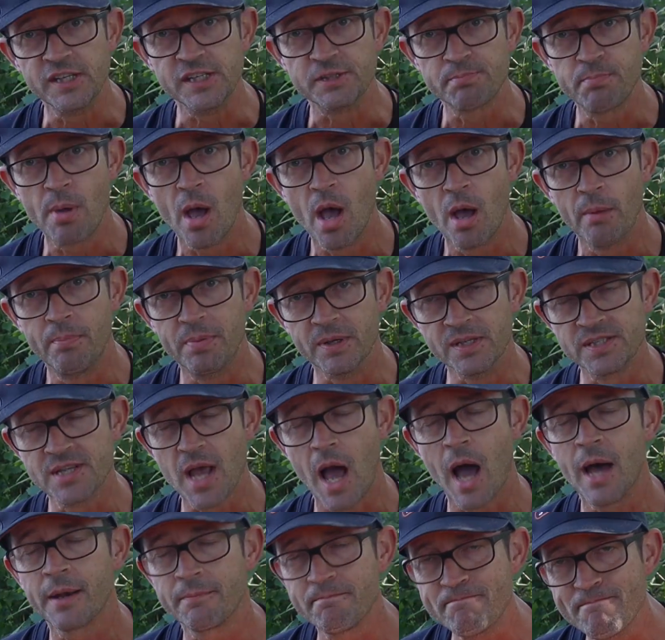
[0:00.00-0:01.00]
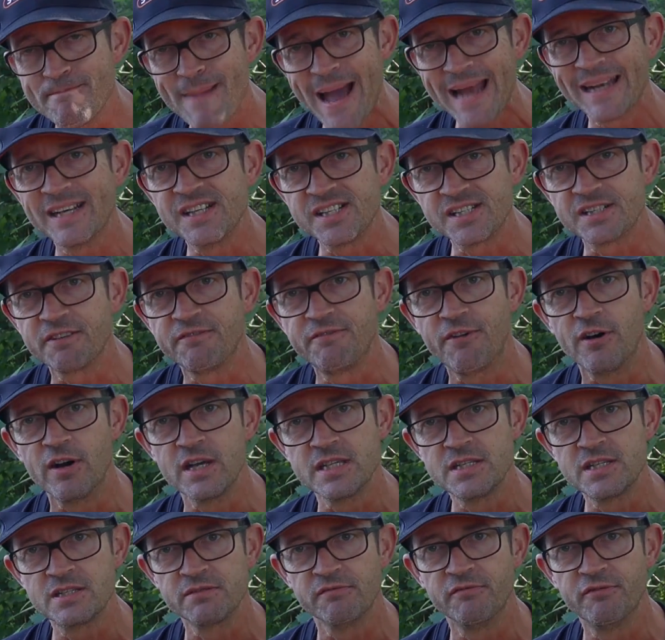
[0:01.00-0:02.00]
its purpose. I'd managed to
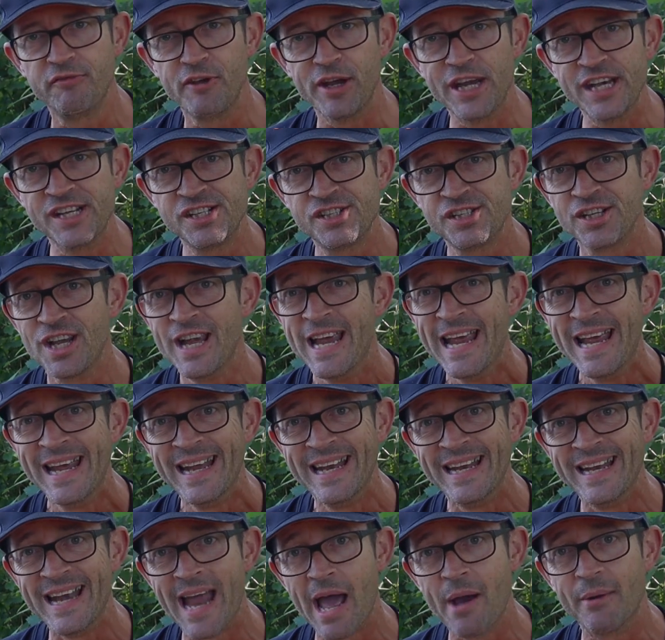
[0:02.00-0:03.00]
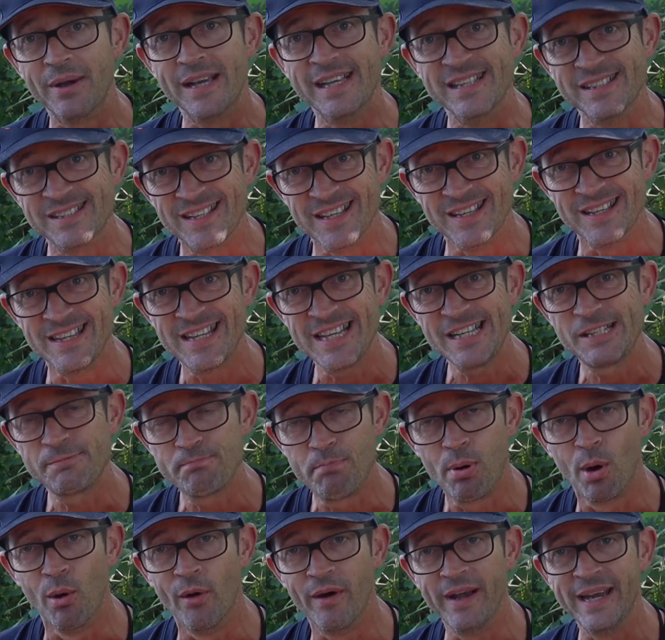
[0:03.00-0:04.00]
find some fish. Now it's at this
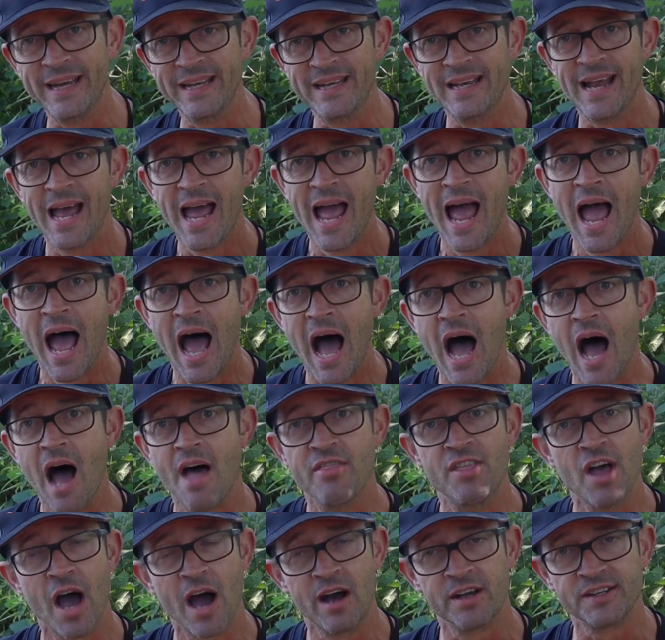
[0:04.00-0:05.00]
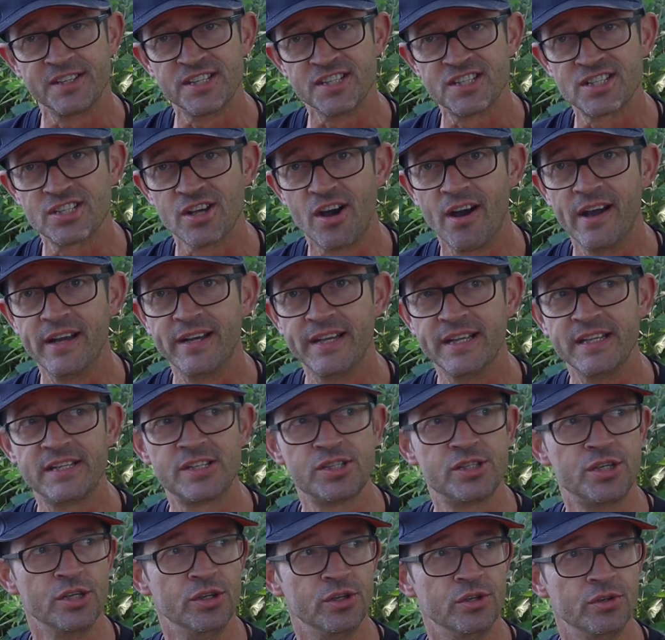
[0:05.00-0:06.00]
point that I
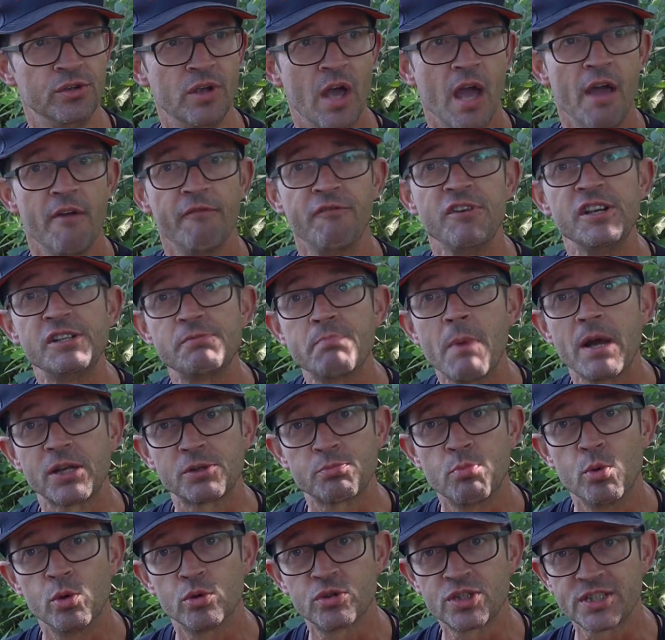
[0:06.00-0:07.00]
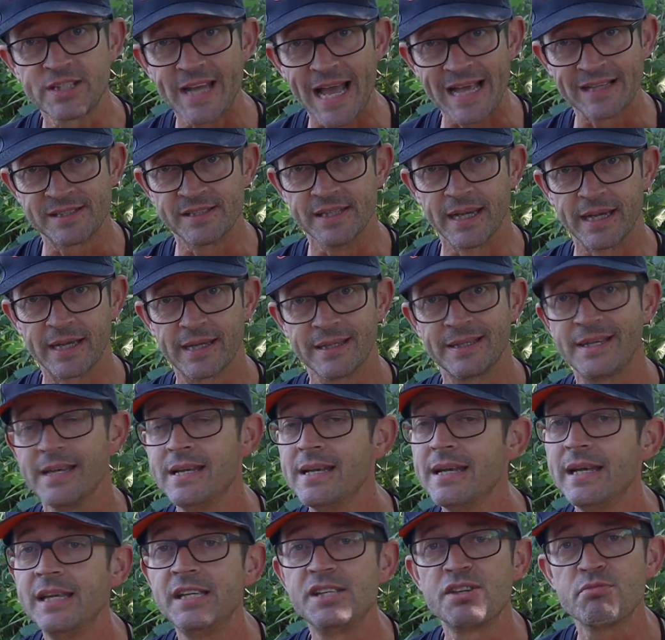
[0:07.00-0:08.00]
decided to fish much more static. I
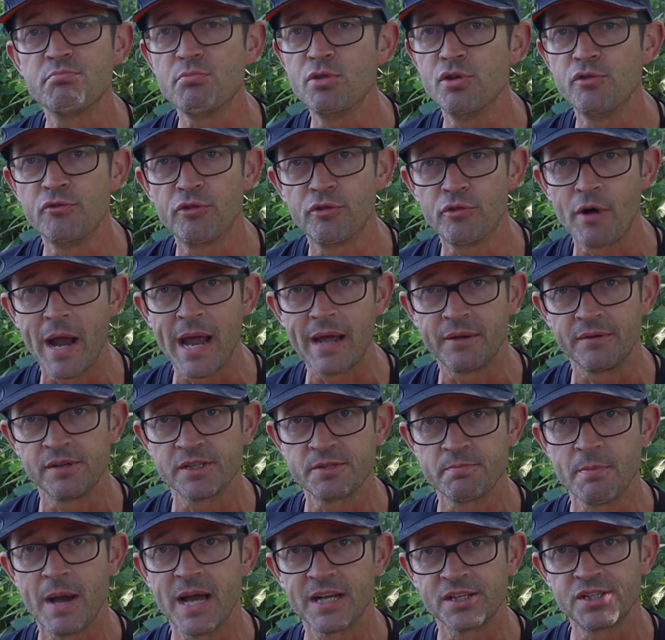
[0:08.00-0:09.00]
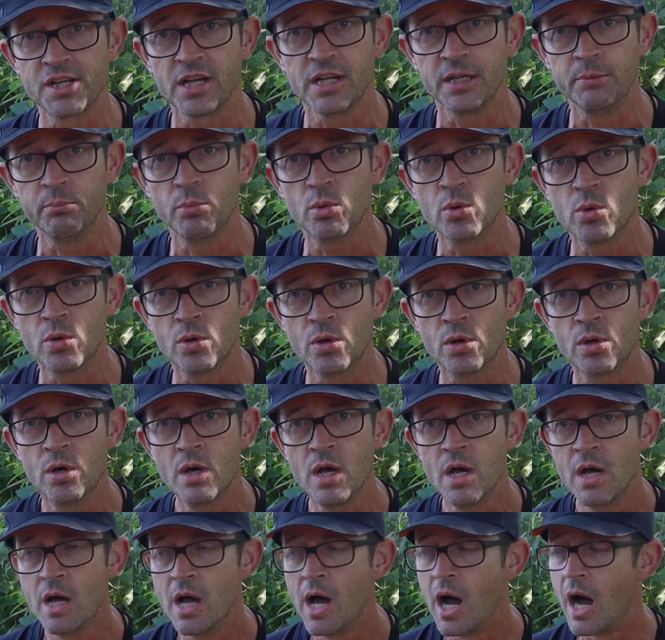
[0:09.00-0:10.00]
didn't need to move around as much anymore,
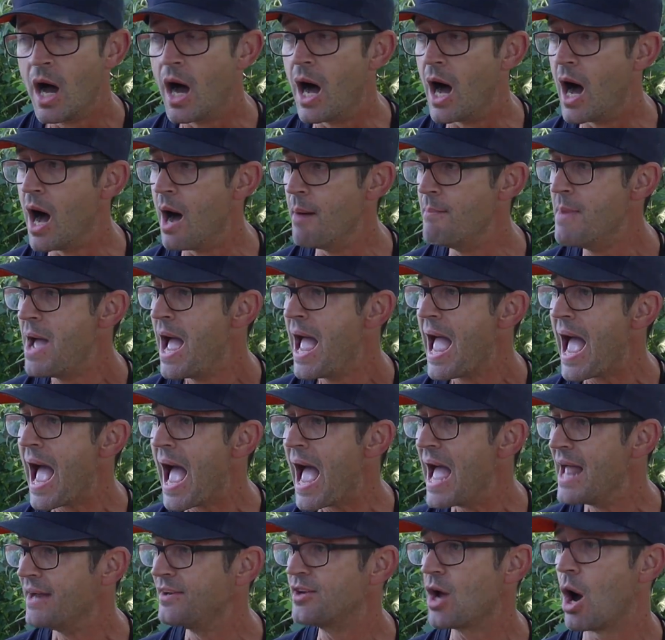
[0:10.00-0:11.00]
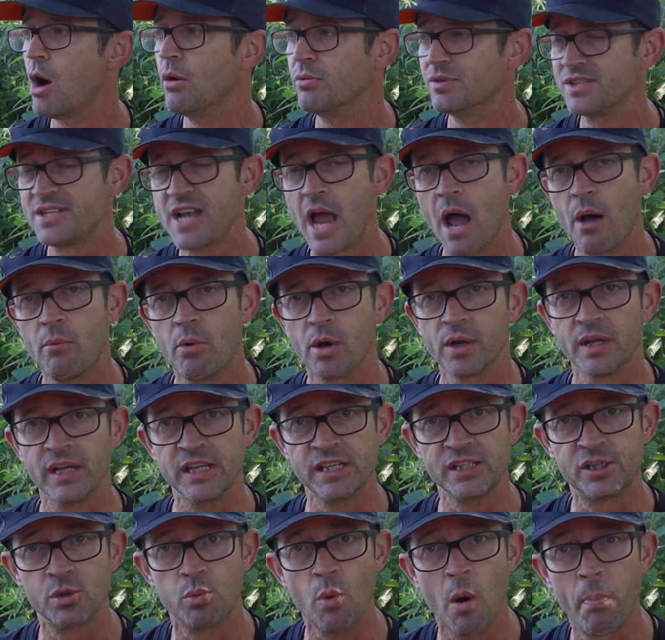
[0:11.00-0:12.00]
and I was now
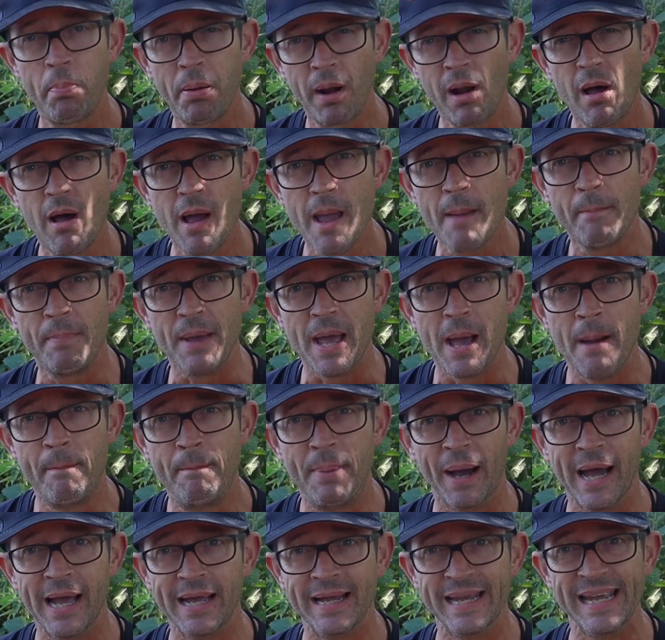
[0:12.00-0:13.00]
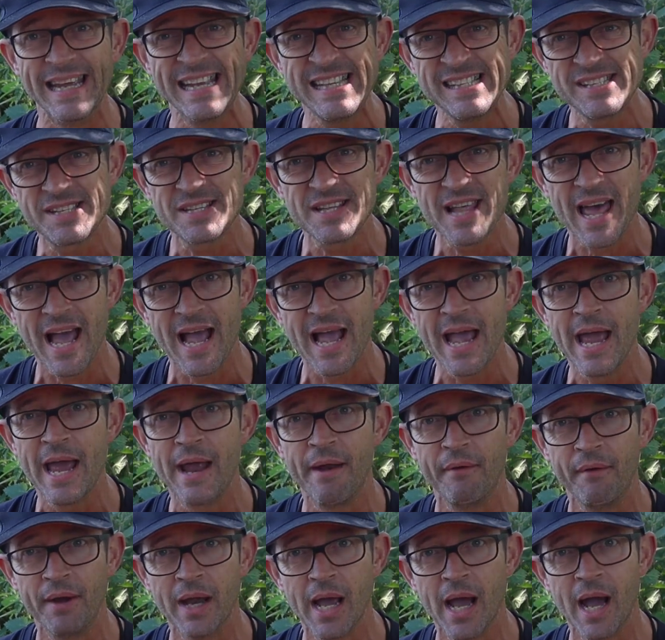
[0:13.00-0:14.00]
wanting to apply a bit of bait into that
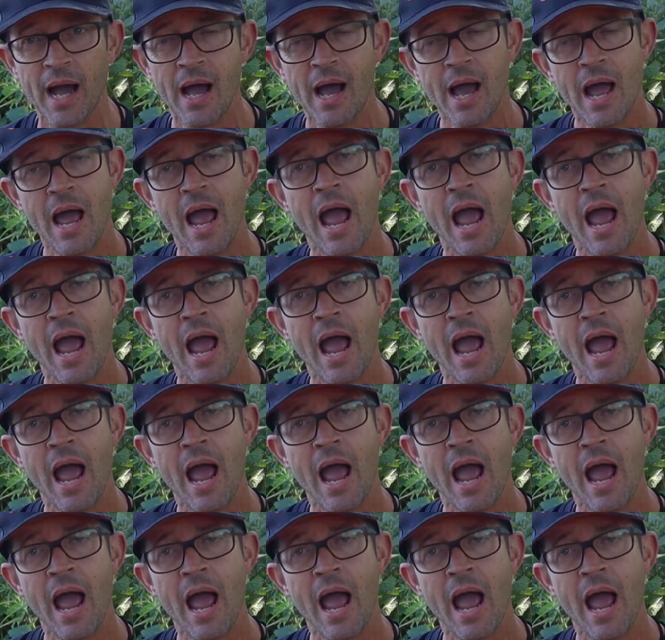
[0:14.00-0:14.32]
area